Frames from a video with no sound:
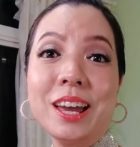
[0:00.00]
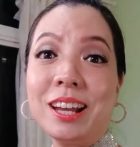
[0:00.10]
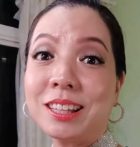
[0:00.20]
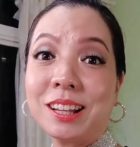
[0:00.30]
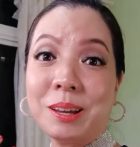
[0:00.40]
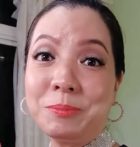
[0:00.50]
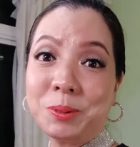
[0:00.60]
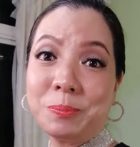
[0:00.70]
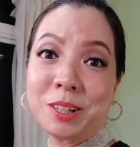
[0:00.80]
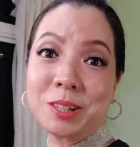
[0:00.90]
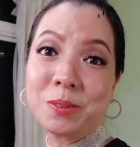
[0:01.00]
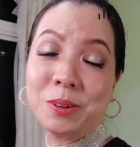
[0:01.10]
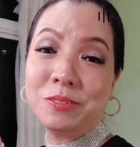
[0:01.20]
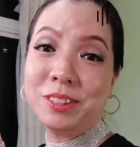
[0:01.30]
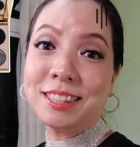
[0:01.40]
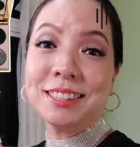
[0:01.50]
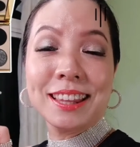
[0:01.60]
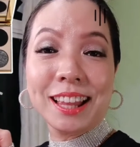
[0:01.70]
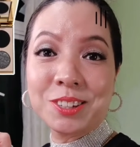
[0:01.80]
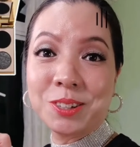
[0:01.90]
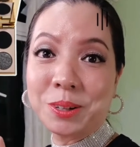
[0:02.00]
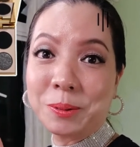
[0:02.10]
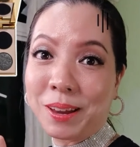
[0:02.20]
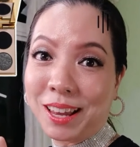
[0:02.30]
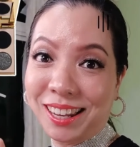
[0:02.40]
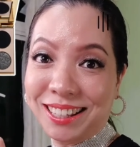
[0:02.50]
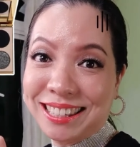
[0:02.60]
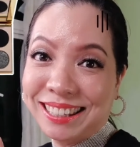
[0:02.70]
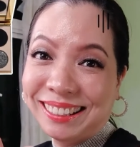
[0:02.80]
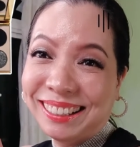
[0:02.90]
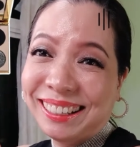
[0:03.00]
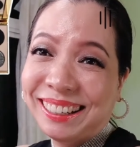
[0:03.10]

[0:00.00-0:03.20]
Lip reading: to add glam to match up with this luxury palette.